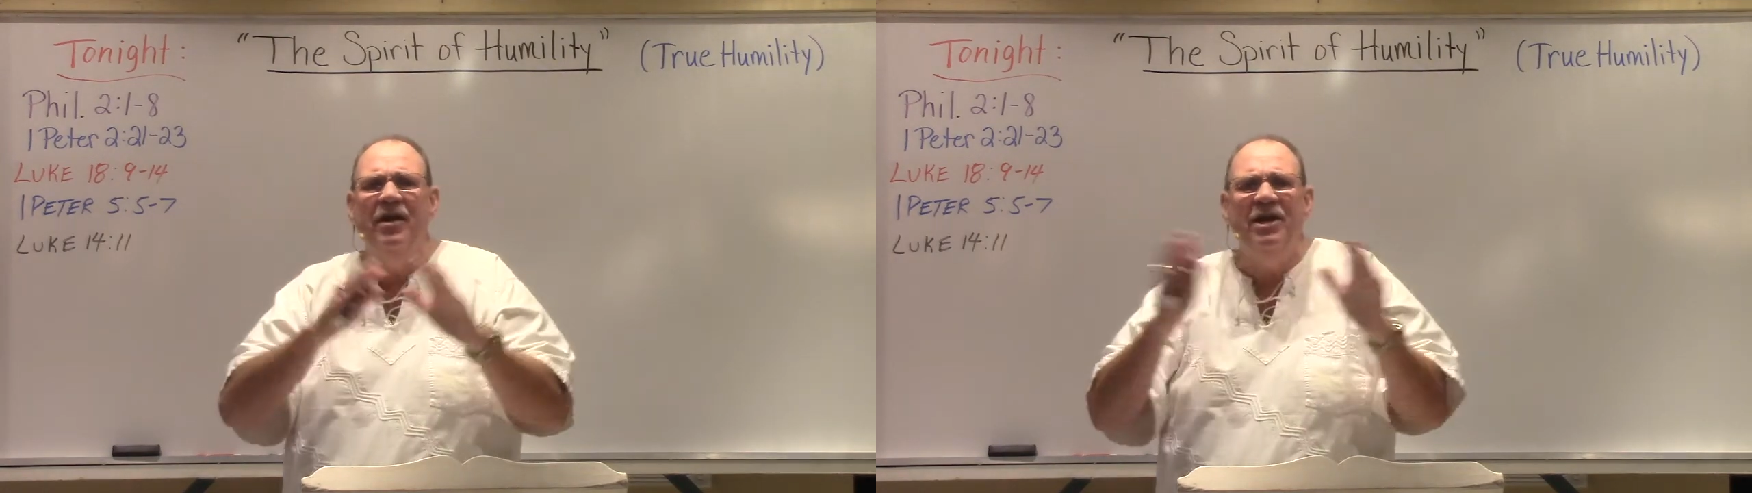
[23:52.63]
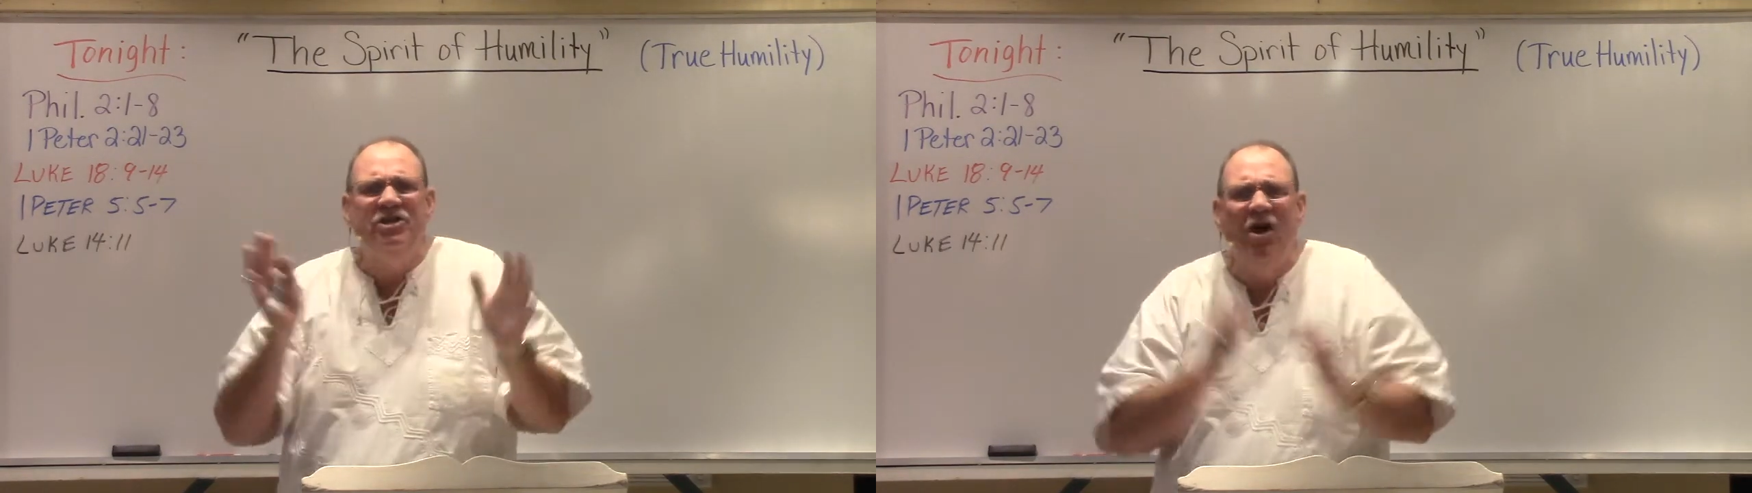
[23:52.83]

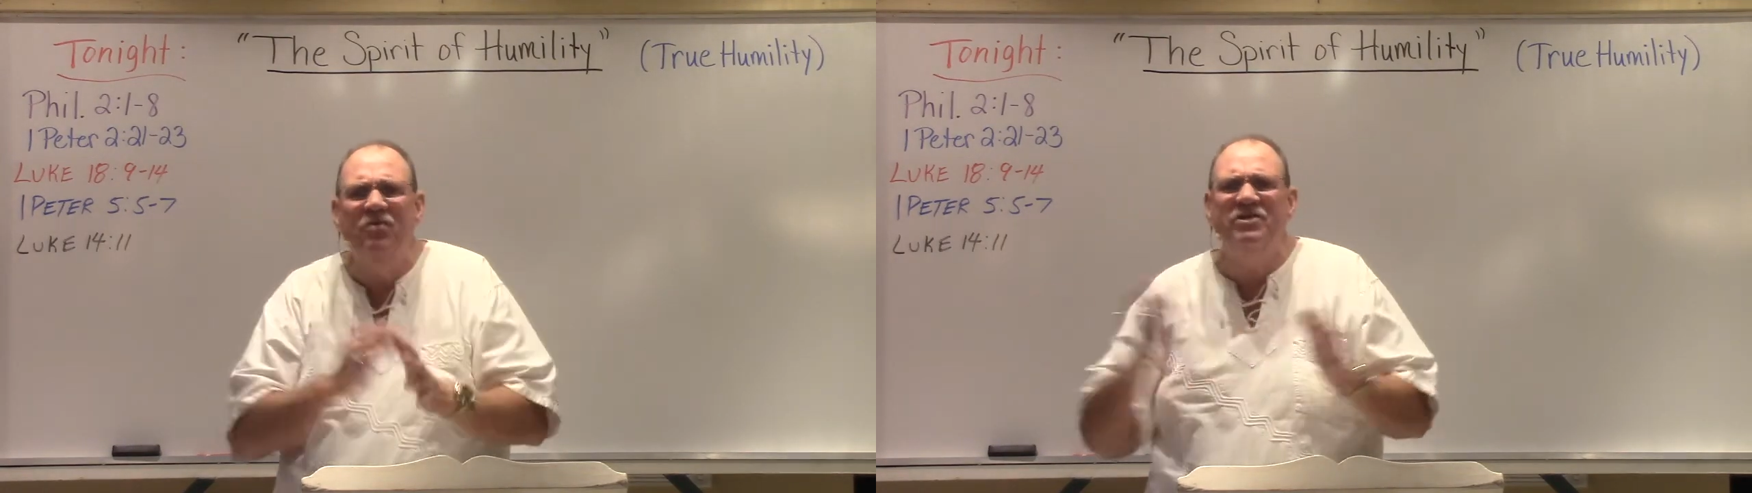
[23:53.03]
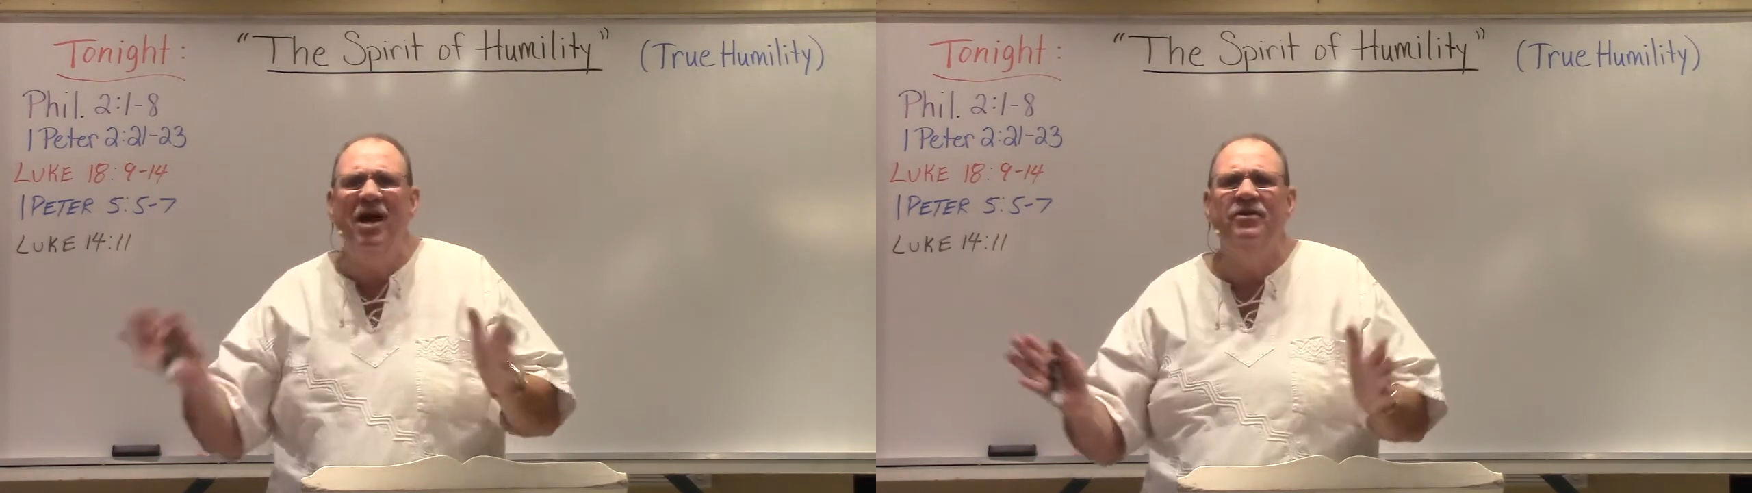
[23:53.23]
he
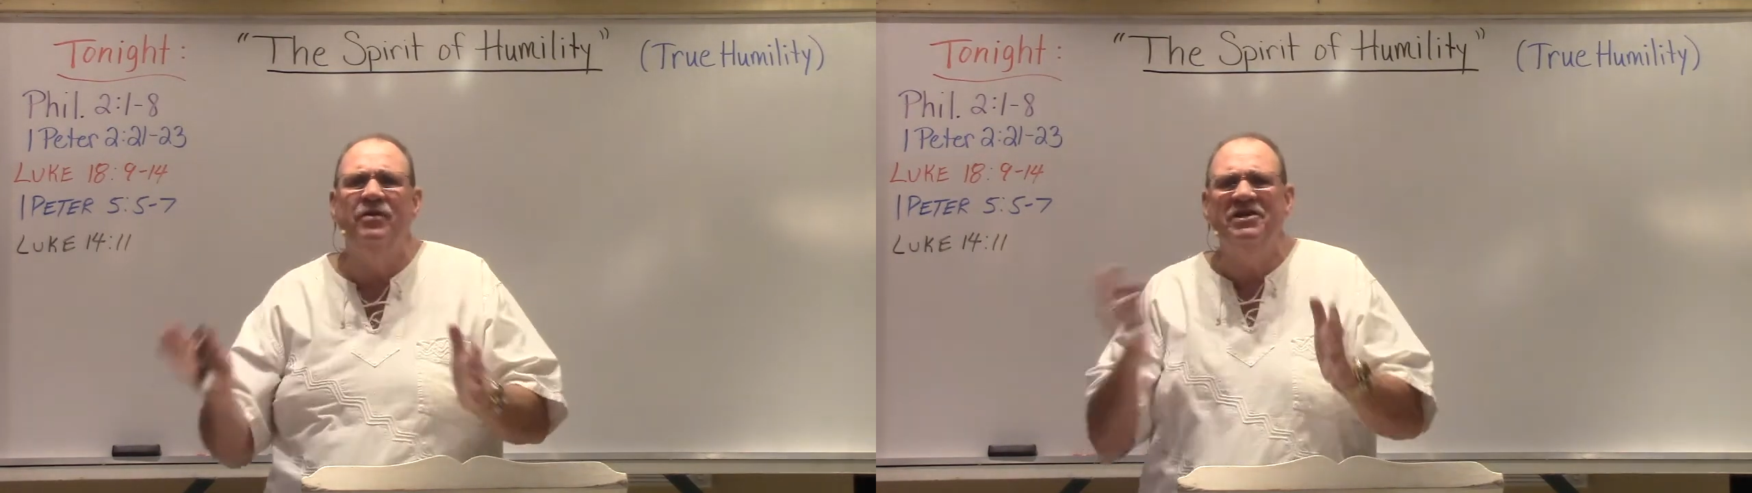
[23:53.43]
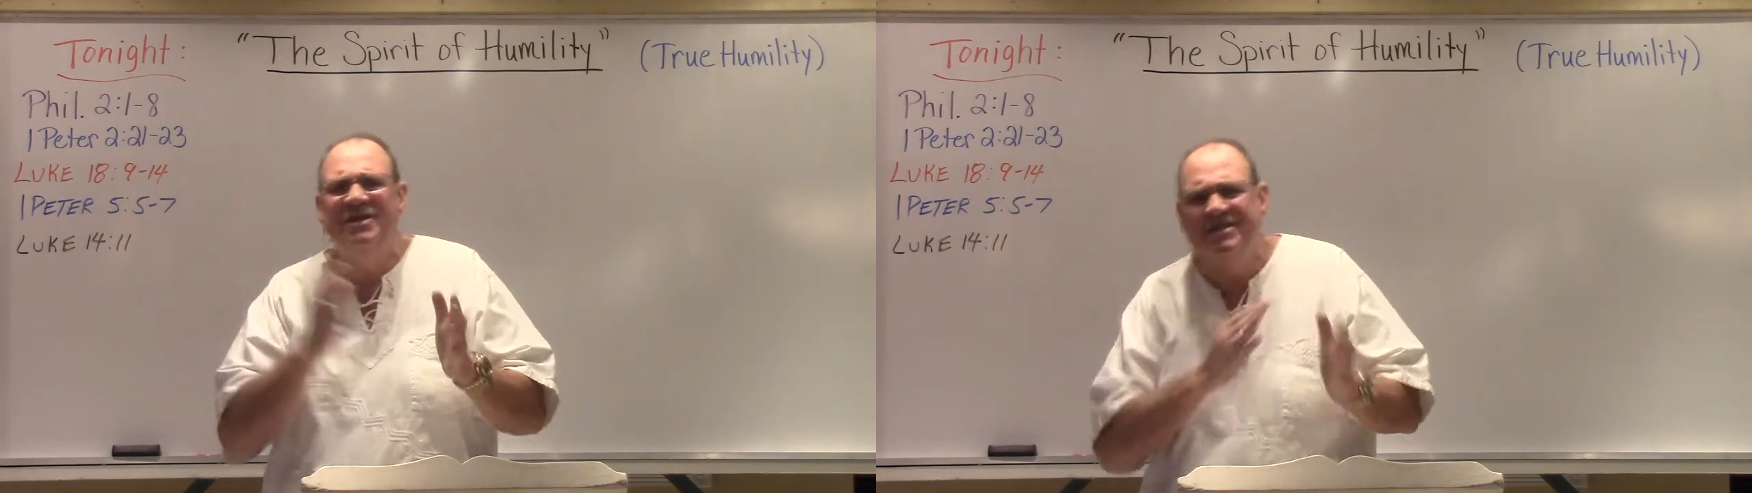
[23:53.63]
chose not
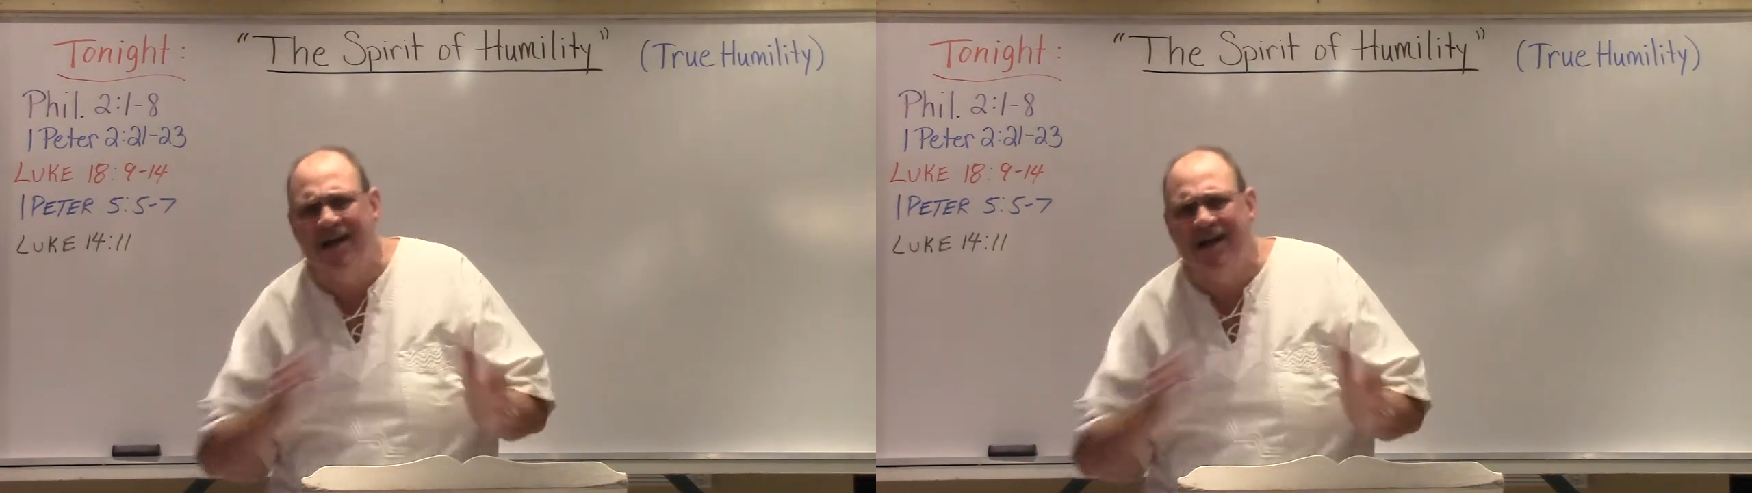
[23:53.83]
to. He says he